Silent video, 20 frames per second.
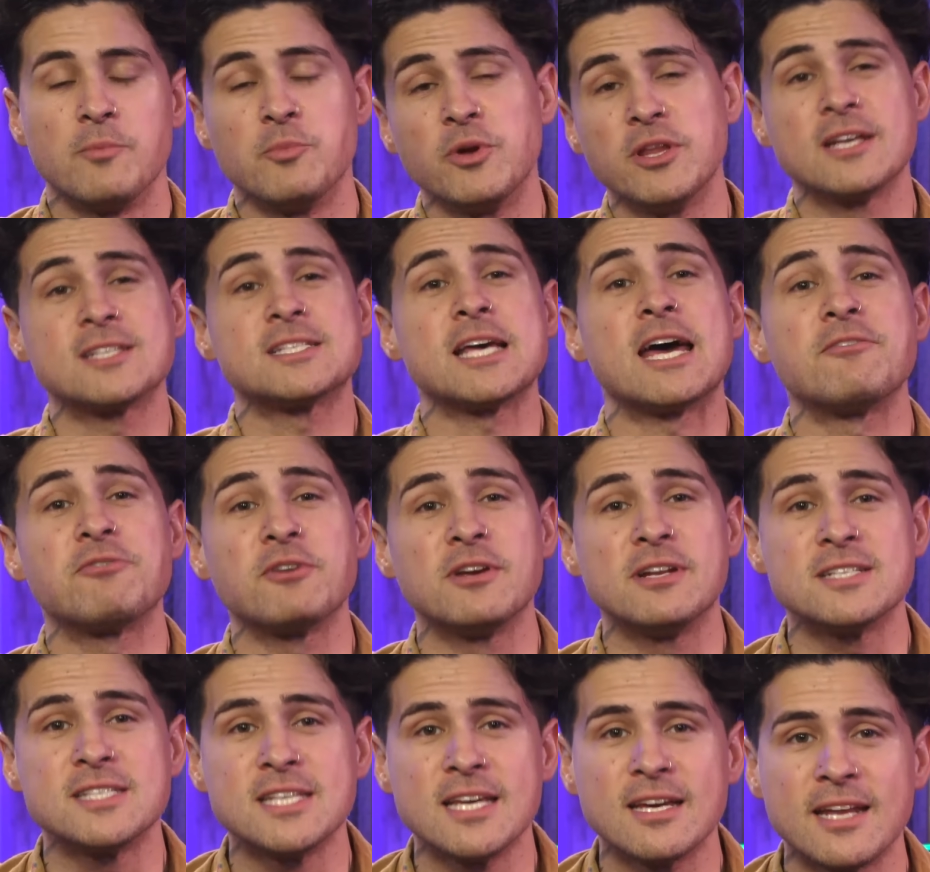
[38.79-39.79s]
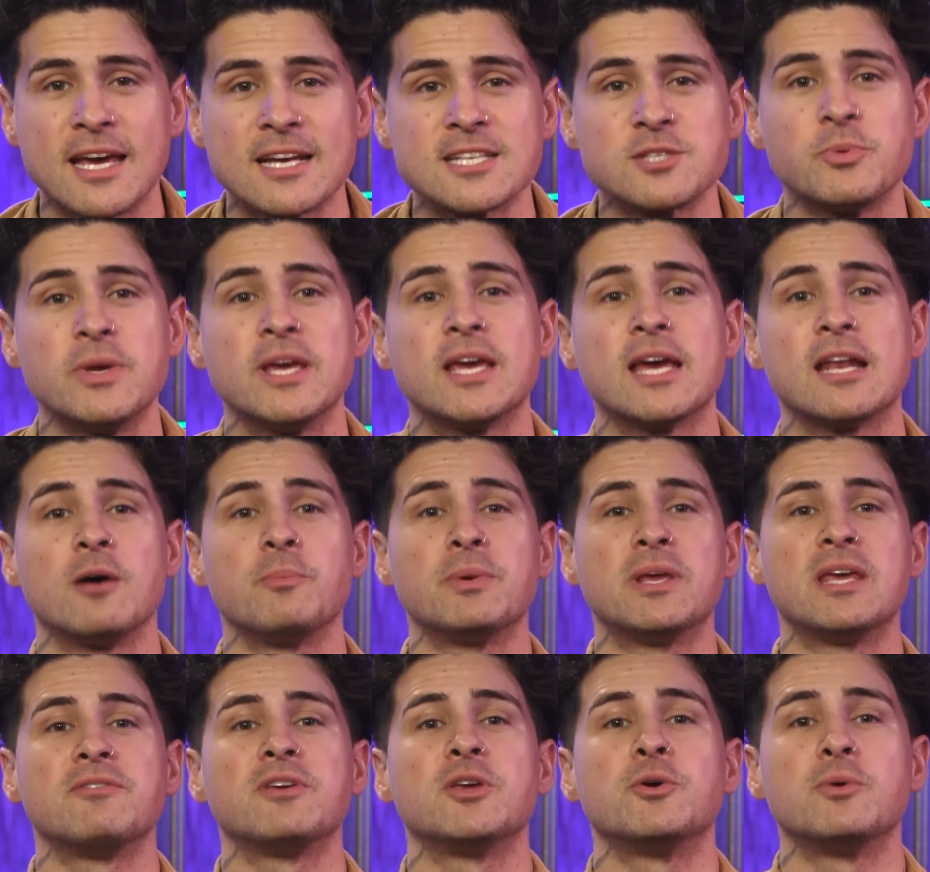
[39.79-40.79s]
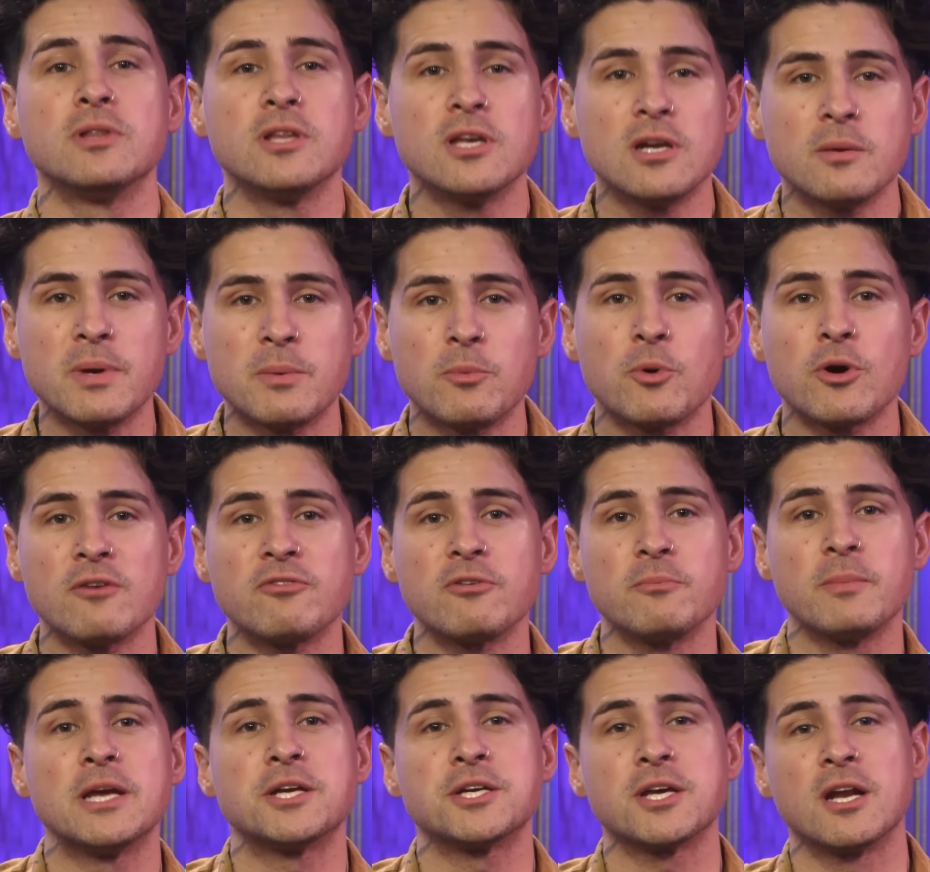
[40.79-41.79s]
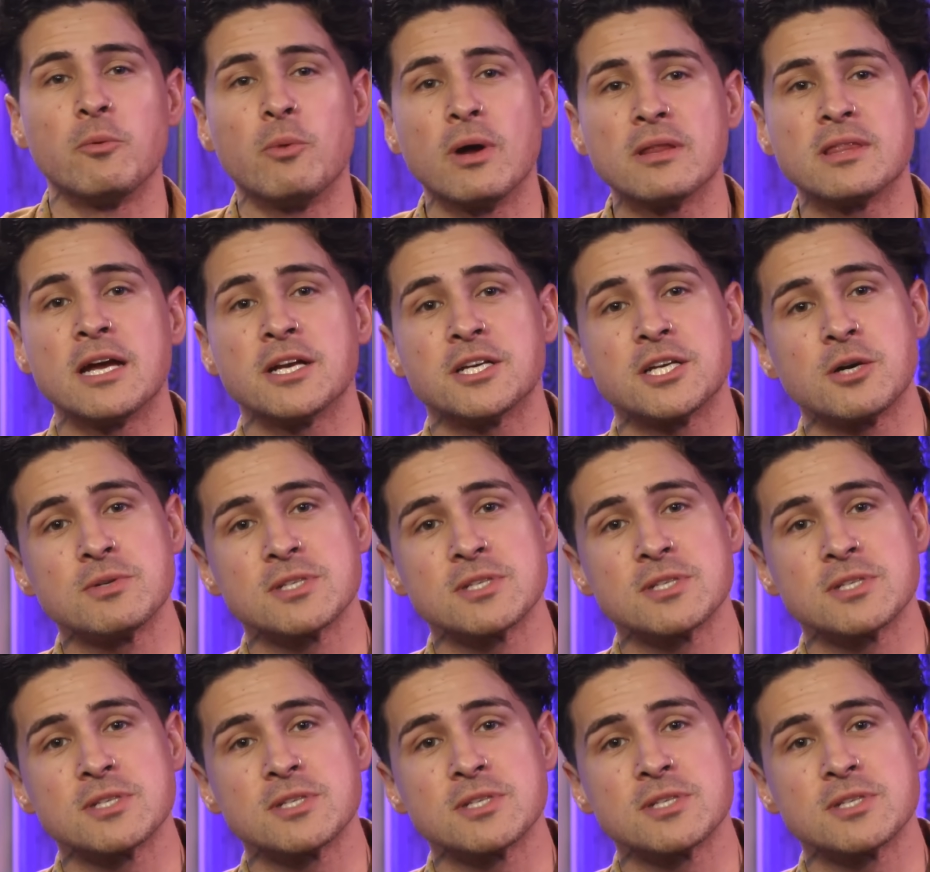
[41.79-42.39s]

I'm really excited for you to see it next week, and I'll be giving you a little bit more information on what that show